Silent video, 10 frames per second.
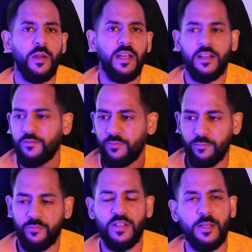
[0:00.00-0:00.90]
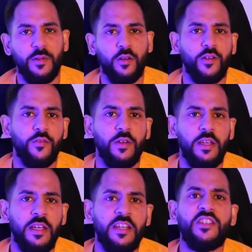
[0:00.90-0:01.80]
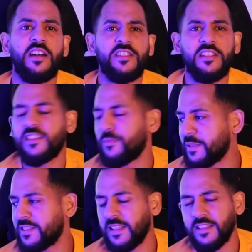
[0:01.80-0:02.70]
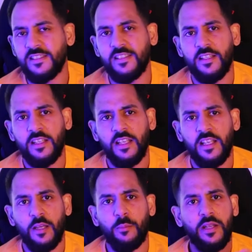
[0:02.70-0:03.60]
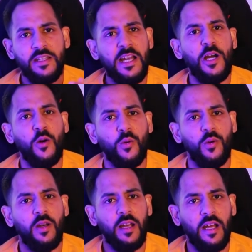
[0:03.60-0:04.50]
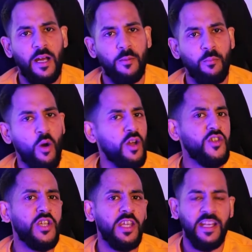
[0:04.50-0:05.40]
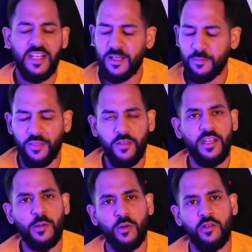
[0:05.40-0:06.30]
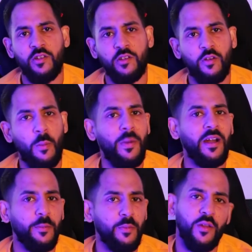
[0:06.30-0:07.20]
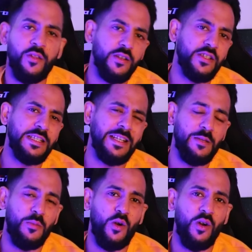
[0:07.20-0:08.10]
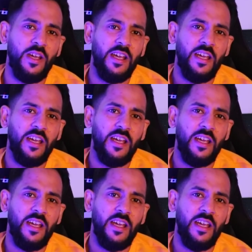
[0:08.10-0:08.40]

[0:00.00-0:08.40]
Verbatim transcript: way and feed him a load of digestive biscuits. But now, I'm more educated, I'm a 31 year old man, I'm not 13 anymore.